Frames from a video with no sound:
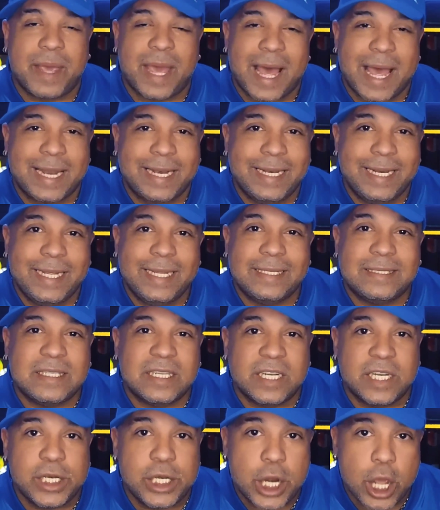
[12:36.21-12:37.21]
I need to
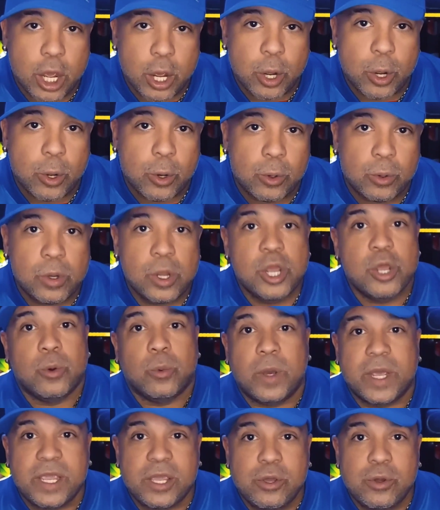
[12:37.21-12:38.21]
know
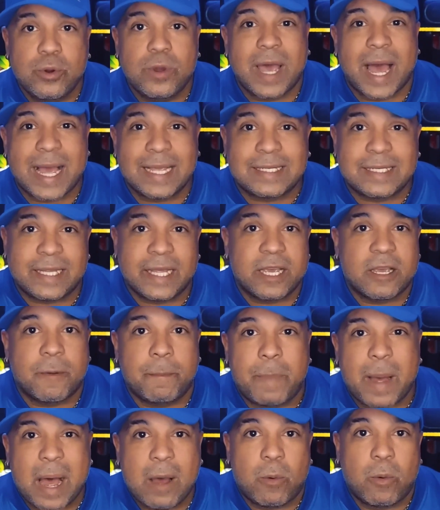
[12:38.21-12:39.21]
what you guys think
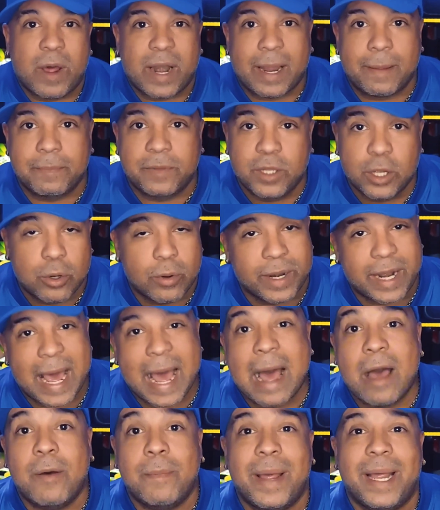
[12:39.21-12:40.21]
about what I'm doing.
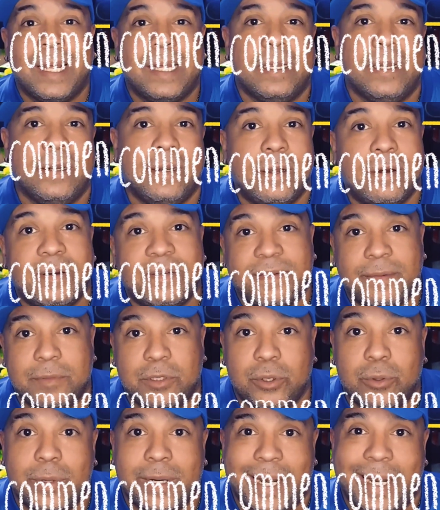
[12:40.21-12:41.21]
How am I going to know if I'm
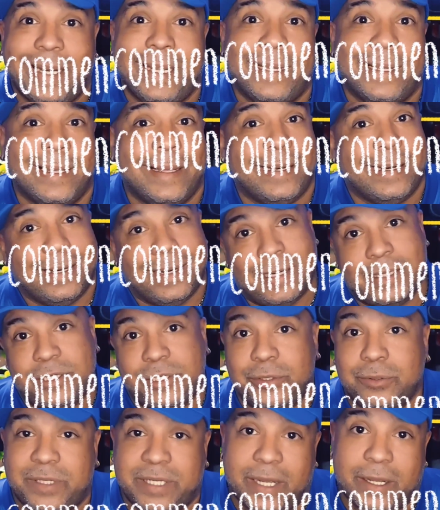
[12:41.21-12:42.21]
doing any good unless you
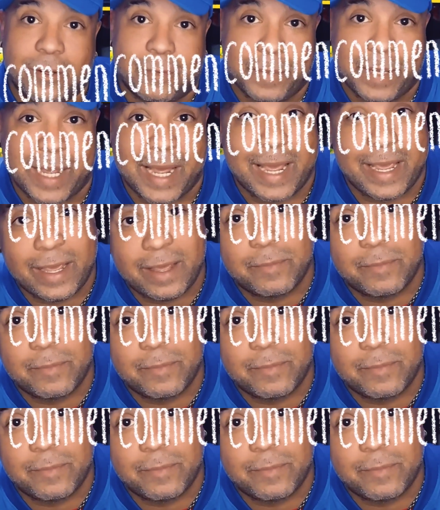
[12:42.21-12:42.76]
tell me I am or